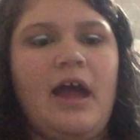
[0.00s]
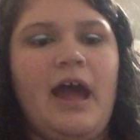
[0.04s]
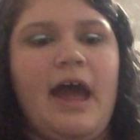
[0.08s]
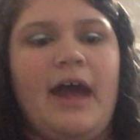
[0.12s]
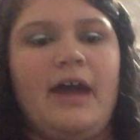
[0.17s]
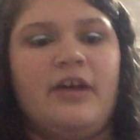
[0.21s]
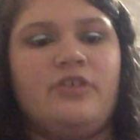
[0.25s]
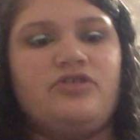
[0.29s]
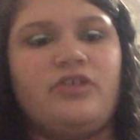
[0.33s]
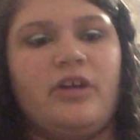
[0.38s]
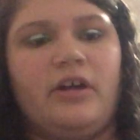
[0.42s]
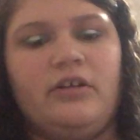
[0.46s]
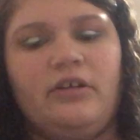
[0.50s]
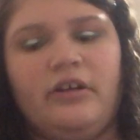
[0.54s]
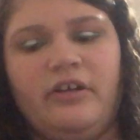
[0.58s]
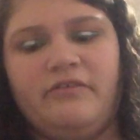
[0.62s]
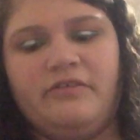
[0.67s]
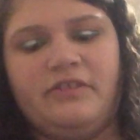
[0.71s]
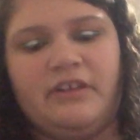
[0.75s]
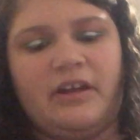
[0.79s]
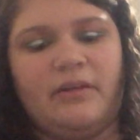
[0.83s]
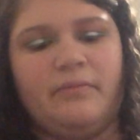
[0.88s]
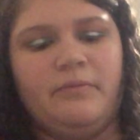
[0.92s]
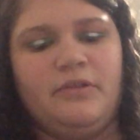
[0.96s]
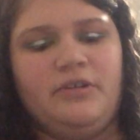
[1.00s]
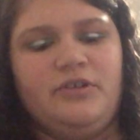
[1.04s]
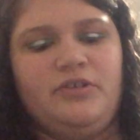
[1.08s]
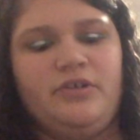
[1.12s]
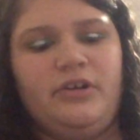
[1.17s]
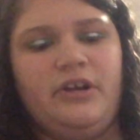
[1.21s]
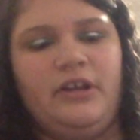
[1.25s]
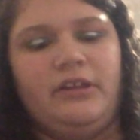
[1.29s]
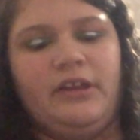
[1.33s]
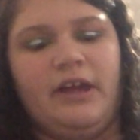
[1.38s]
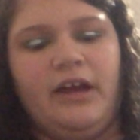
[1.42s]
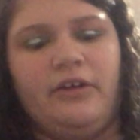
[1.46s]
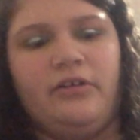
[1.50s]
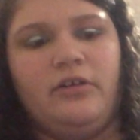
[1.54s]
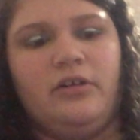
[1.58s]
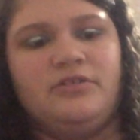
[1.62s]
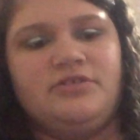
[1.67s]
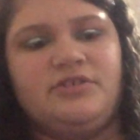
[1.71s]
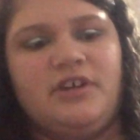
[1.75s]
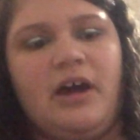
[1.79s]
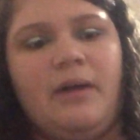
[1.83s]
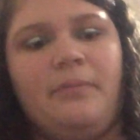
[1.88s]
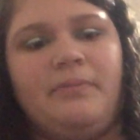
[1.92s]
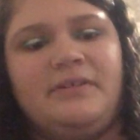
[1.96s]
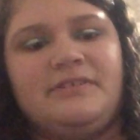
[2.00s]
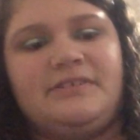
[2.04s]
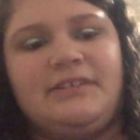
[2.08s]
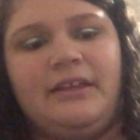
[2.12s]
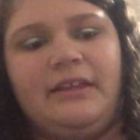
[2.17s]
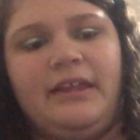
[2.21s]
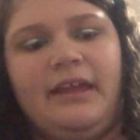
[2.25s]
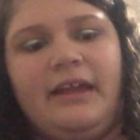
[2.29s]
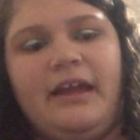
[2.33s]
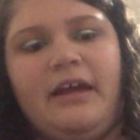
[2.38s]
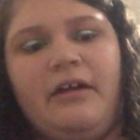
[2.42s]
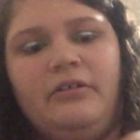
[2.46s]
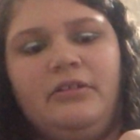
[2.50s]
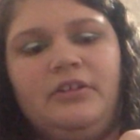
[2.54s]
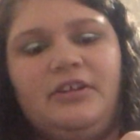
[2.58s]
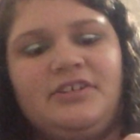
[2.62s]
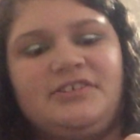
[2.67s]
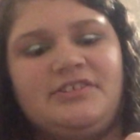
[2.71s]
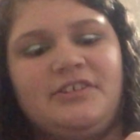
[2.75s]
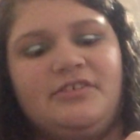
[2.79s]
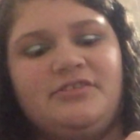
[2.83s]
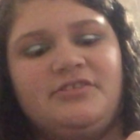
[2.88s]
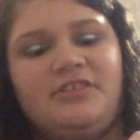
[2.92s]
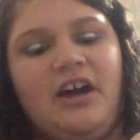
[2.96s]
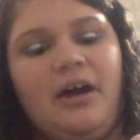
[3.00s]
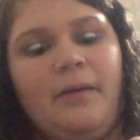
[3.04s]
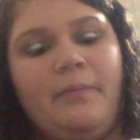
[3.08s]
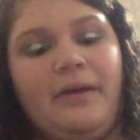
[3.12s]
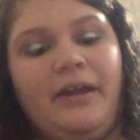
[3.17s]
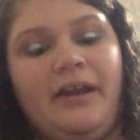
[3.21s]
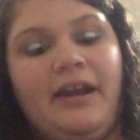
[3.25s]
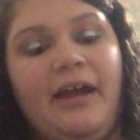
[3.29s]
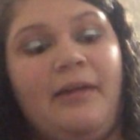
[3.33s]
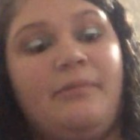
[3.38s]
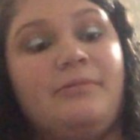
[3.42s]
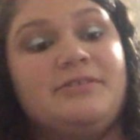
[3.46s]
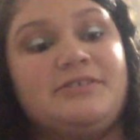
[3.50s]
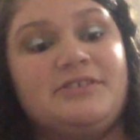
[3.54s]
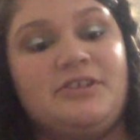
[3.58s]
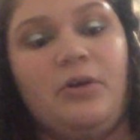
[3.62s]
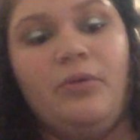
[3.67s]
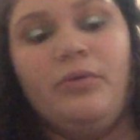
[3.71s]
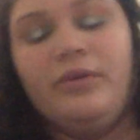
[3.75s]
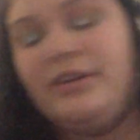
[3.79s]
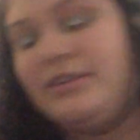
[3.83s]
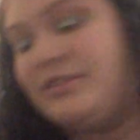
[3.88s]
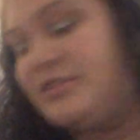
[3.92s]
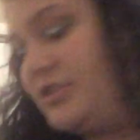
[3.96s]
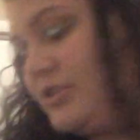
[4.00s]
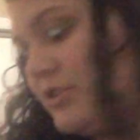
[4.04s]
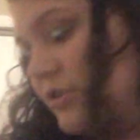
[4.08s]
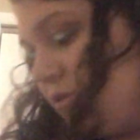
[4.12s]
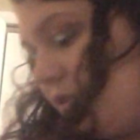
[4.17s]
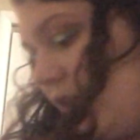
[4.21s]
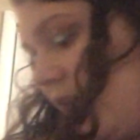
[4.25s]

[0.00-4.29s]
Actually, I don't even think I'm going to do any liner on top because I like how it looks on top. And I was going to do